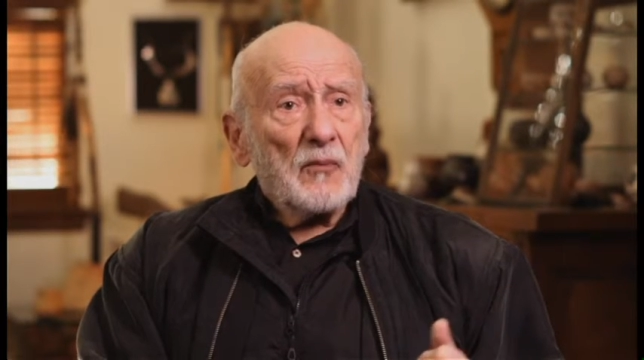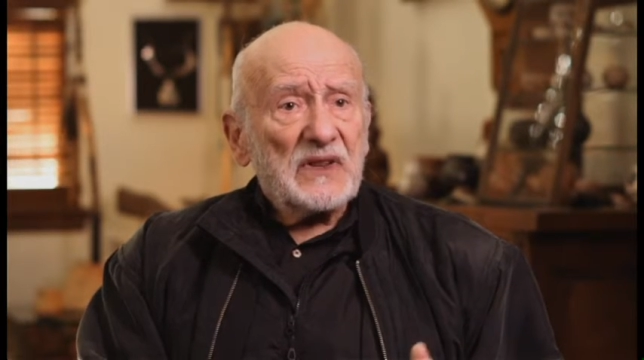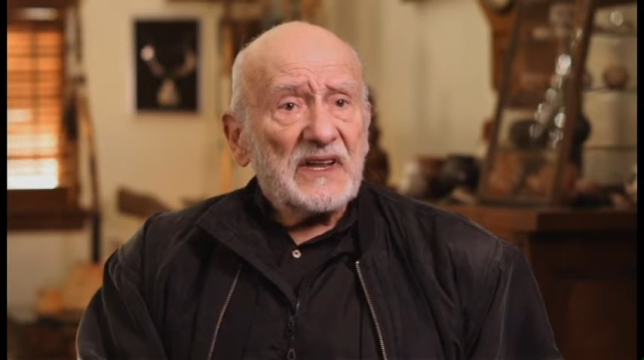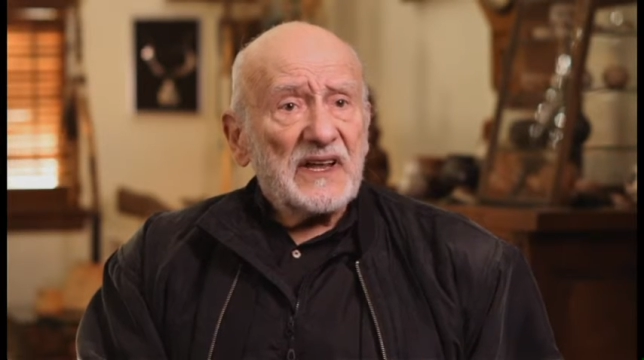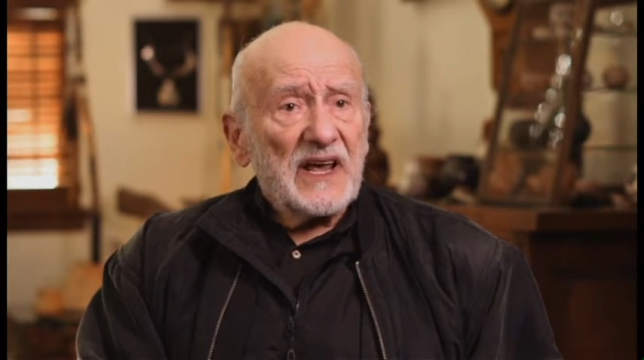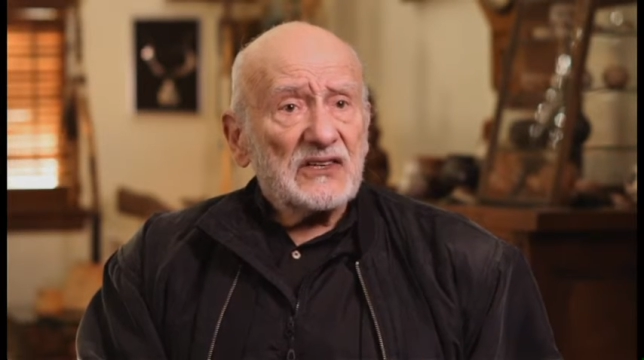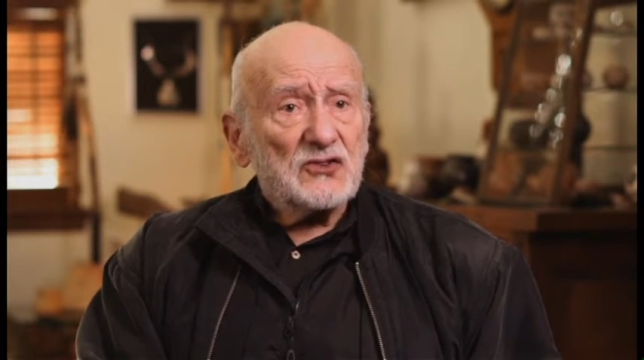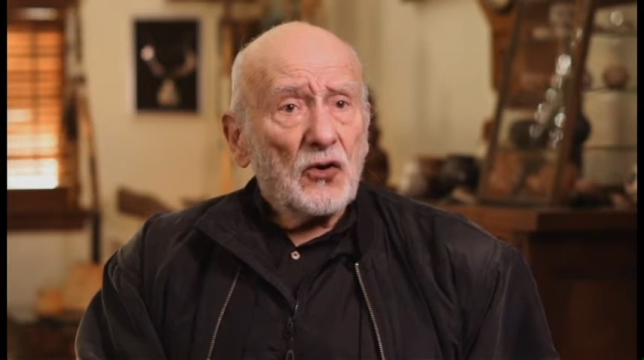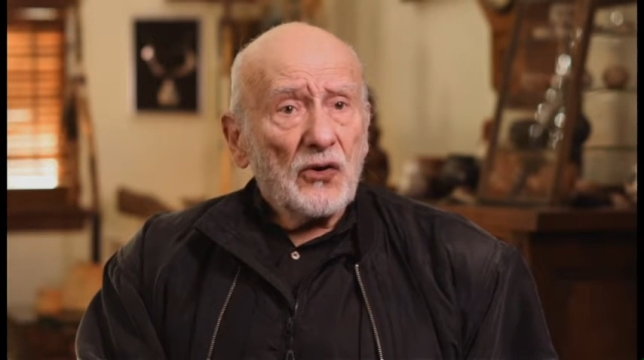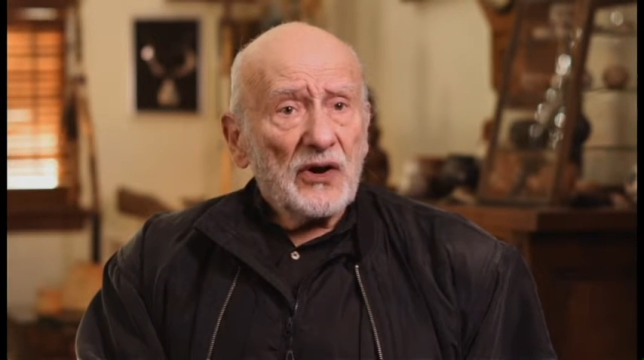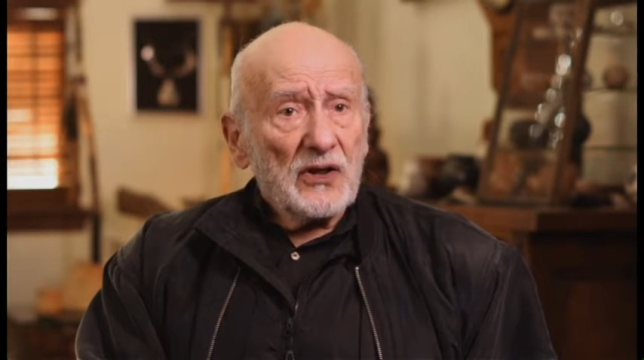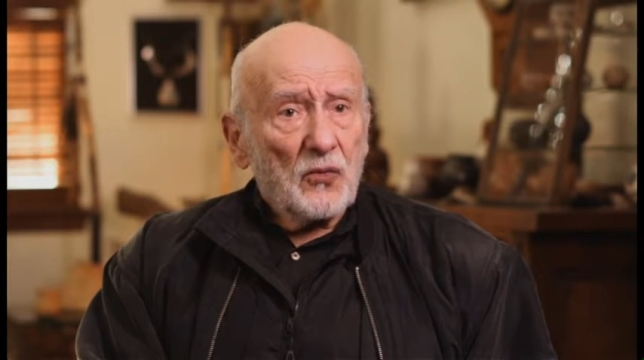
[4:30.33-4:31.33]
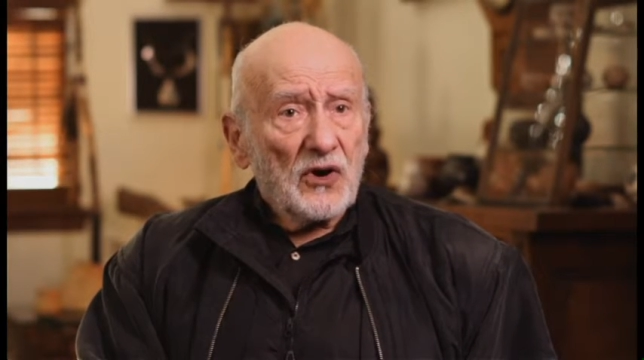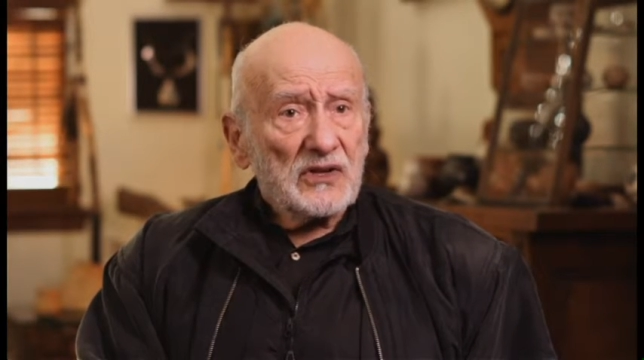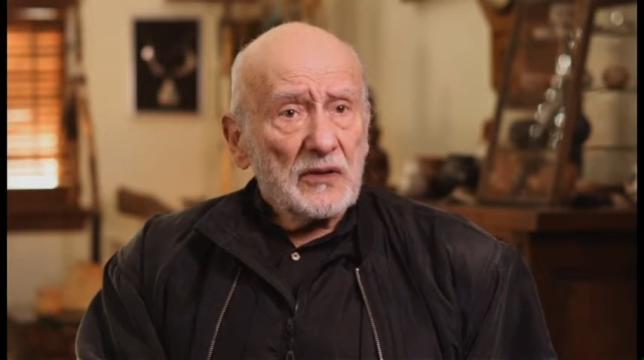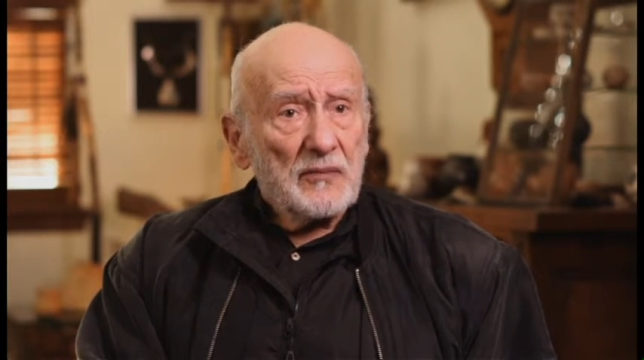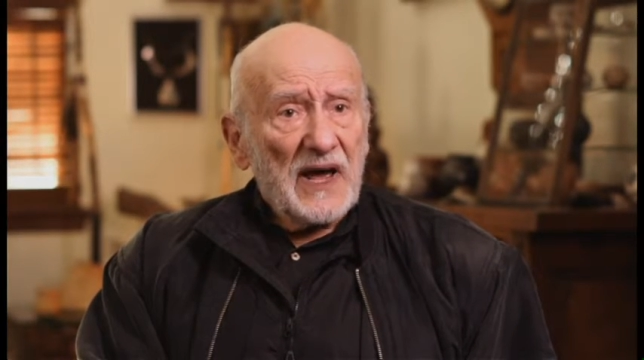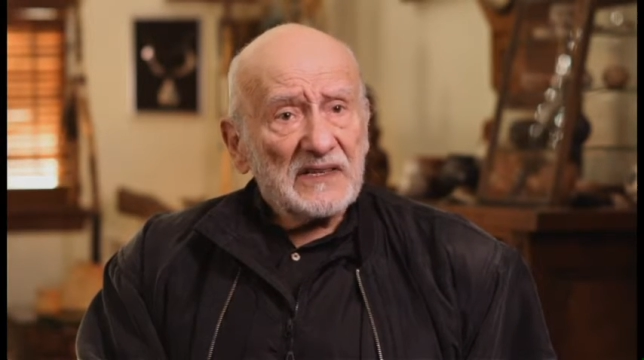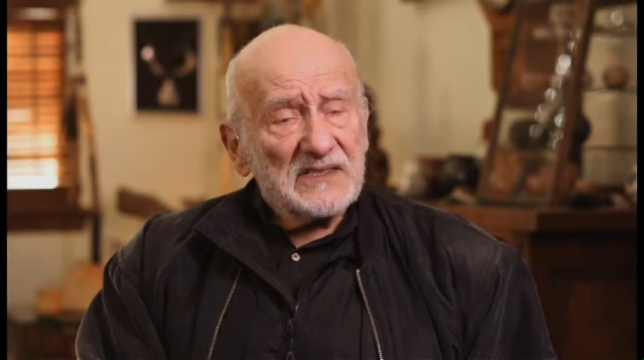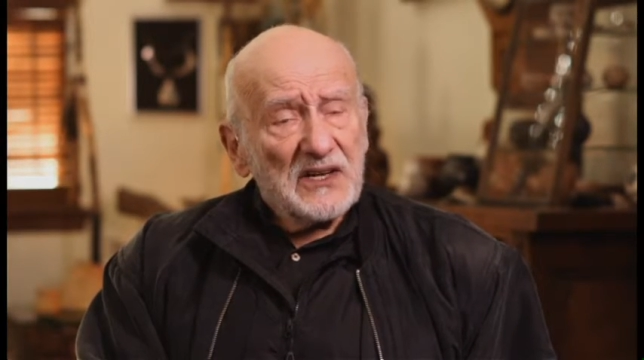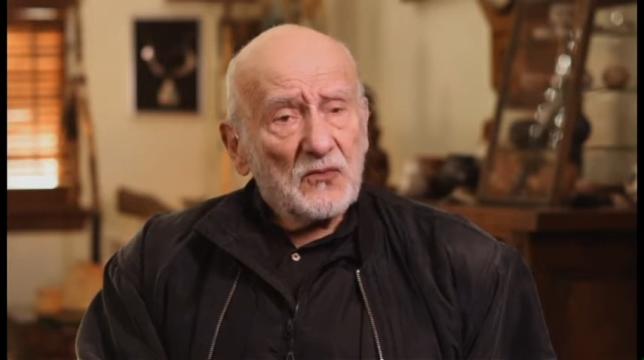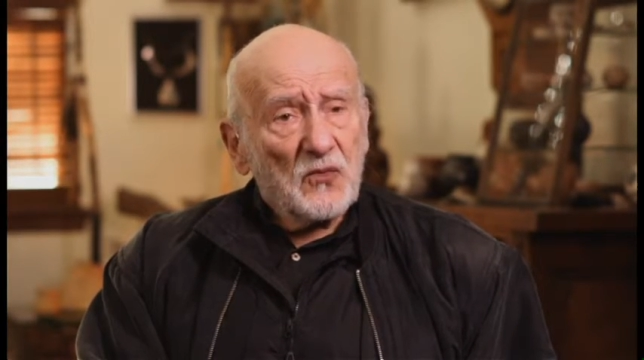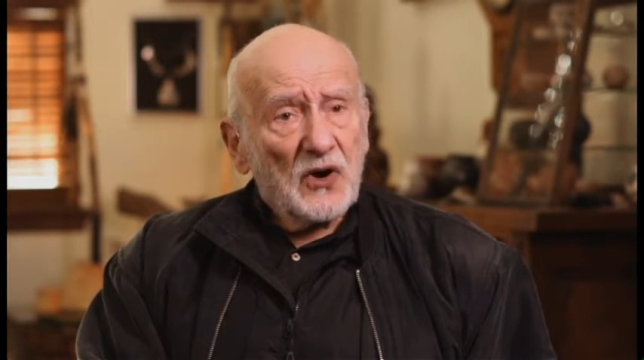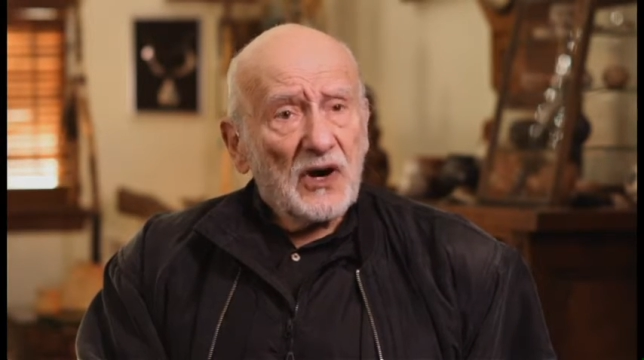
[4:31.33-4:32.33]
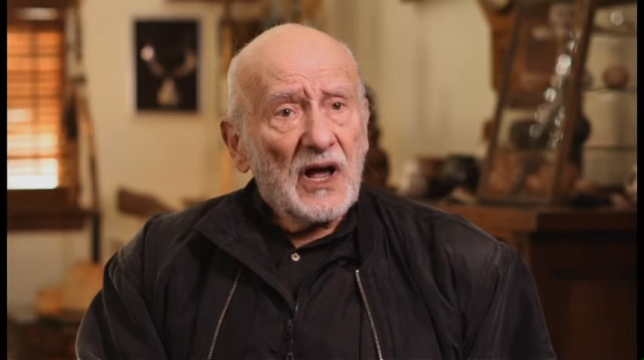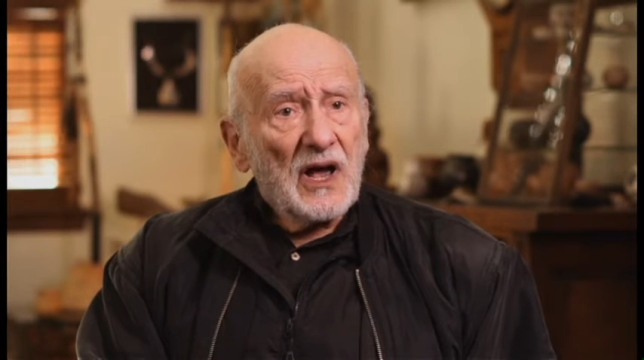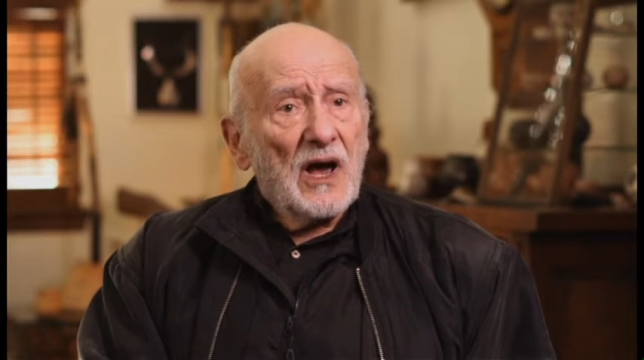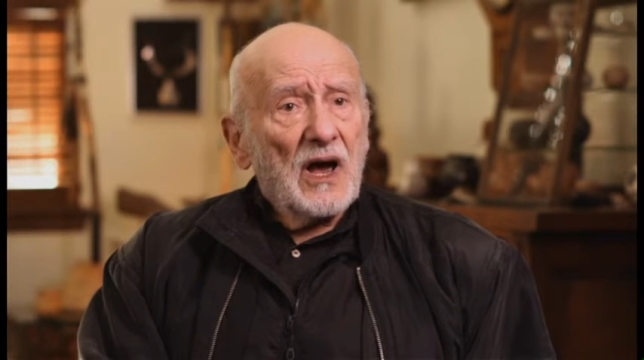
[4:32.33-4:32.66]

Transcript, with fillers: but the editorial work, the magazine work,